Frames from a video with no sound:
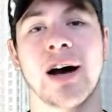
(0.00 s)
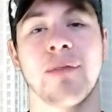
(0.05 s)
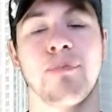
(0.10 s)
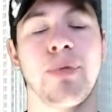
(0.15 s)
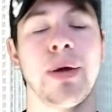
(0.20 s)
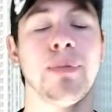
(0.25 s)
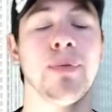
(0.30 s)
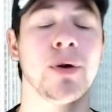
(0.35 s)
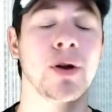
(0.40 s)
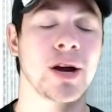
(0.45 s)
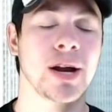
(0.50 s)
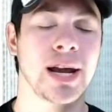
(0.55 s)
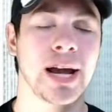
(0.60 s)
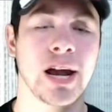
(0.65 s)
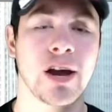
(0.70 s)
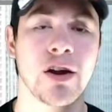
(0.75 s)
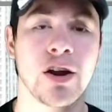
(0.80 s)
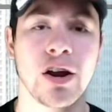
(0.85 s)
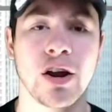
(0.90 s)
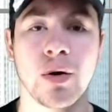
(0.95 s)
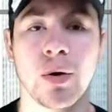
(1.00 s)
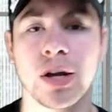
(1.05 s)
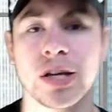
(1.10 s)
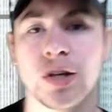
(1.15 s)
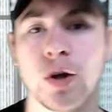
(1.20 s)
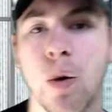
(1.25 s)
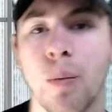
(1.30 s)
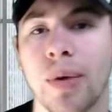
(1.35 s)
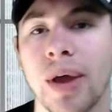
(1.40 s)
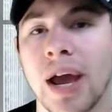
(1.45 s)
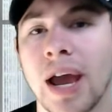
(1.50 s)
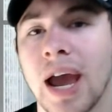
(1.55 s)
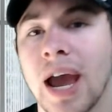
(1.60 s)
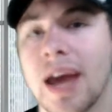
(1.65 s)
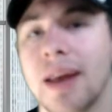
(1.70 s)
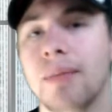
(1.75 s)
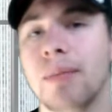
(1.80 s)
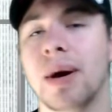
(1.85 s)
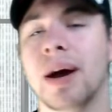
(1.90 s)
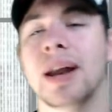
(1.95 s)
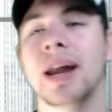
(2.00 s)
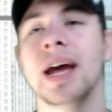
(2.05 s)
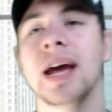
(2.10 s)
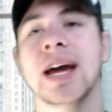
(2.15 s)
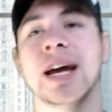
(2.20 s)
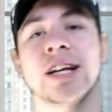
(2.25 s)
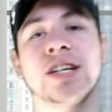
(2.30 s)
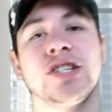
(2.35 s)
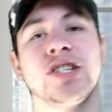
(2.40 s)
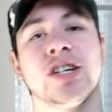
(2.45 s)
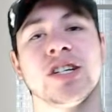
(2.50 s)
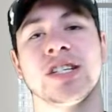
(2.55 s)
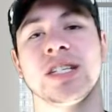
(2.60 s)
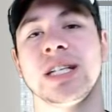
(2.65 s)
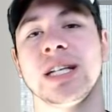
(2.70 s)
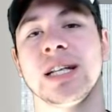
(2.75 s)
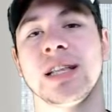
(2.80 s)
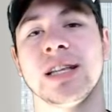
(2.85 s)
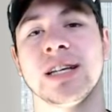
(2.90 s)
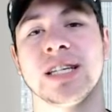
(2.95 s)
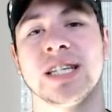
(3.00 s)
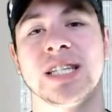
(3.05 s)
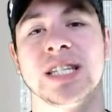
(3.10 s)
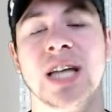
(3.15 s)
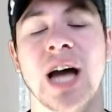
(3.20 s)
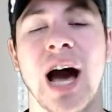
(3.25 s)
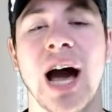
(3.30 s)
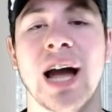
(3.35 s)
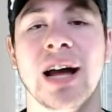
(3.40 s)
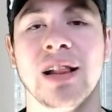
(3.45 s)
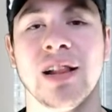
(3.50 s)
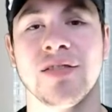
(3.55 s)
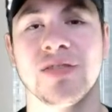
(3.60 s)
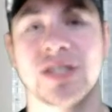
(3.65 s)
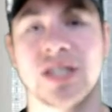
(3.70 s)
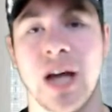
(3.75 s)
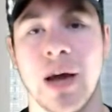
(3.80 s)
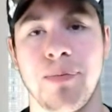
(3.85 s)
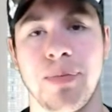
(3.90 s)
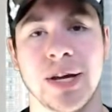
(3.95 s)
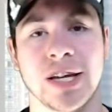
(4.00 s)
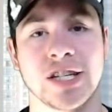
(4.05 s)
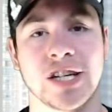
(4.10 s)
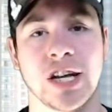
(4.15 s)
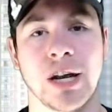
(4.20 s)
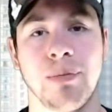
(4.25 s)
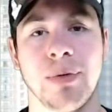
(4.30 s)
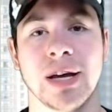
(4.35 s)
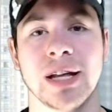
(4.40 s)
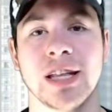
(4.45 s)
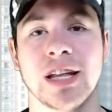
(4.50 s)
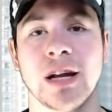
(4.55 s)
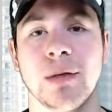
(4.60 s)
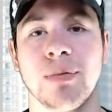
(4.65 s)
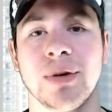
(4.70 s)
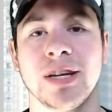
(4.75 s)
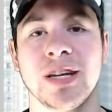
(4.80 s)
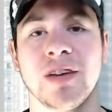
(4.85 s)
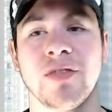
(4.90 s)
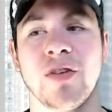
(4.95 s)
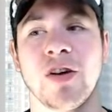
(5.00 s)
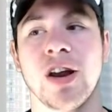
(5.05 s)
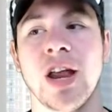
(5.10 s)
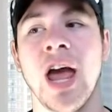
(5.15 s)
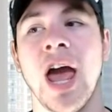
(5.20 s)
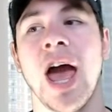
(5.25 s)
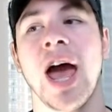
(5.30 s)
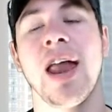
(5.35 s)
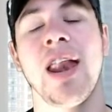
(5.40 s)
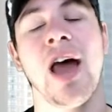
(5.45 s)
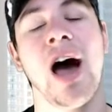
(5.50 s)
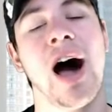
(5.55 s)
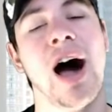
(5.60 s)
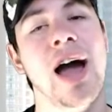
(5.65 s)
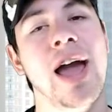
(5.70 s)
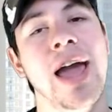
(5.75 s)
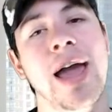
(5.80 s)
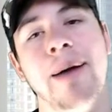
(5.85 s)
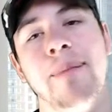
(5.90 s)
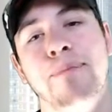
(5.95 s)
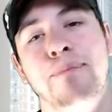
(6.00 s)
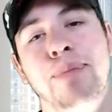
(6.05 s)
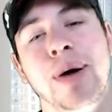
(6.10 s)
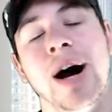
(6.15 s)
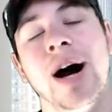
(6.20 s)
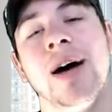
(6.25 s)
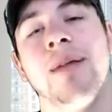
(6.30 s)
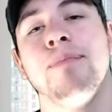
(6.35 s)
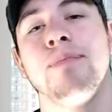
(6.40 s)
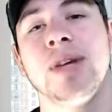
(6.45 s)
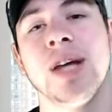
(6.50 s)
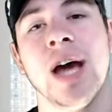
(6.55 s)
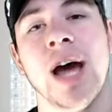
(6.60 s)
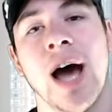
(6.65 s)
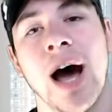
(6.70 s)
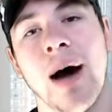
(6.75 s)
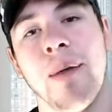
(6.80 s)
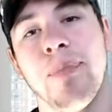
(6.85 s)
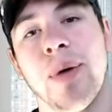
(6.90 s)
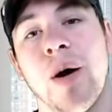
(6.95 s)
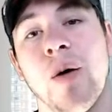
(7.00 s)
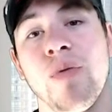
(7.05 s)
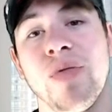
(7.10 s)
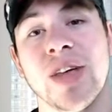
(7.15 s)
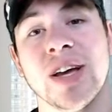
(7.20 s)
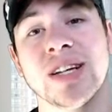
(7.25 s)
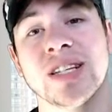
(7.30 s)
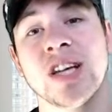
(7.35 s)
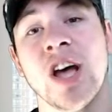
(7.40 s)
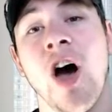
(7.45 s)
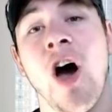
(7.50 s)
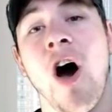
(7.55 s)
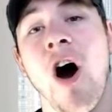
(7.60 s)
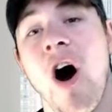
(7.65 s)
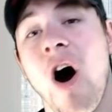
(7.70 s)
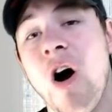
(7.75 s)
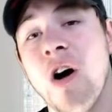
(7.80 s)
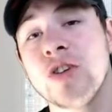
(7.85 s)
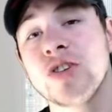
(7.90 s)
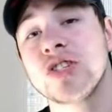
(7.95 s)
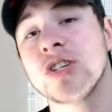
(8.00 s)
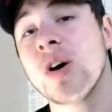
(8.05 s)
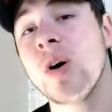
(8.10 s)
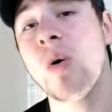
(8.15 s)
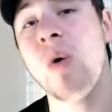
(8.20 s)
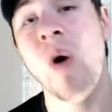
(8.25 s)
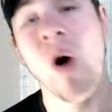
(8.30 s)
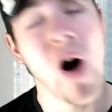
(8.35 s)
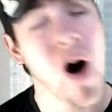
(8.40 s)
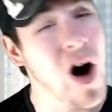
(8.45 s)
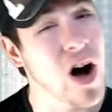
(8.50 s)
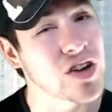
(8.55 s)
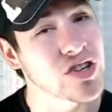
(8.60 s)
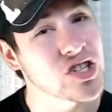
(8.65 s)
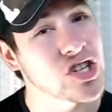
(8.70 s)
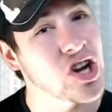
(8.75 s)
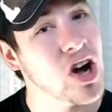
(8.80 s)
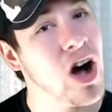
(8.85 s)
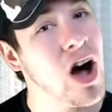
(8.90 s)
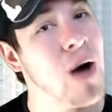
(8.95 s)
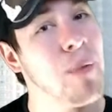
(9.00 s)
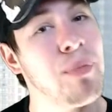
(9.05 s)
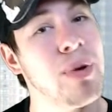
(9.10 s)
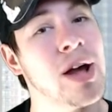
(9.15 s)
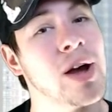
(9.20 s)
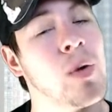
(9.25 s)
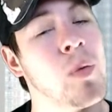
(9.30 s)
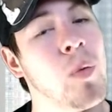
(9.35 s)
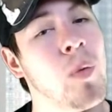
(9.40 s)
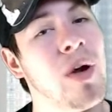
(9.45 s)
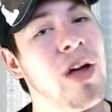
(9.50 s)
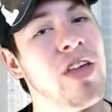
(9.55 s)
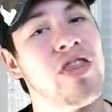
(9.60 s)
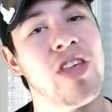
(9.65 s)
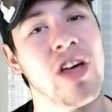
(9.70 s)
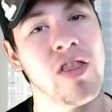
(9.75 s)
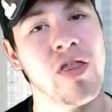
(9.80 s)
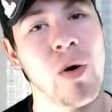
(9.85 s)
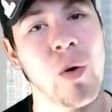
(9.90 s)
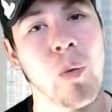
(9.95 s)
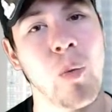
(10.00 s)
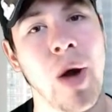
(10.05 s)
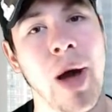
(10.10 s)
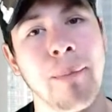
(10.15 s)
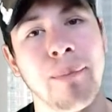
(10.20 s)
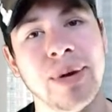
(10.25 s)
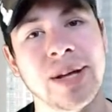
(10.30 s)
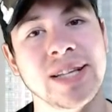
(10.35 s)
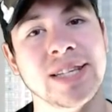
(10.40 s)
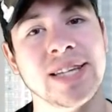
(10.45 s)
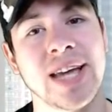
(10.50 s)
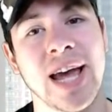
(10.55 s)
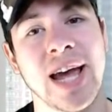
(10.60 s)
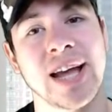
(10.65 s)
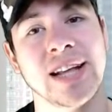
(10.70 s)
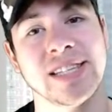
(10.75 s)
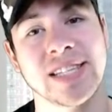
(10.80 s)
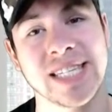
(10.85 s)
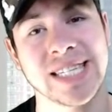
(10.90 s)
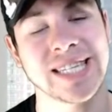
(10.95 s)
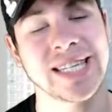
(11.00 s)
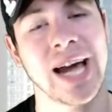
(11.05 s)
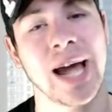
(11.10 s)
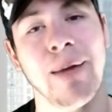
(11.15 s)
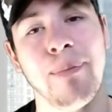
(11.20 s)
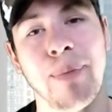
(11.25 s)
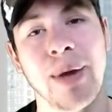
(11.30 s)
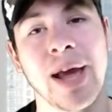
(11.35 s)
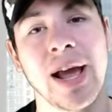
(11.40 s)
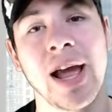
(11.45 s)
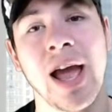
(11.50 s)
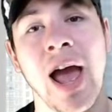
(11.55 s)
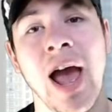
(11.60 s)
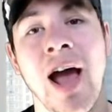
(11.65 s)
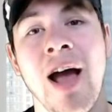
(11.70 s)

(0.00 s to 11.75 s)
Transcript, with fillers: People are going to get good at quick scoping again, but it's just that the style of sniping is going to be a little bit different, and I am pumped about this. Also, on topic with the weapons and sniping,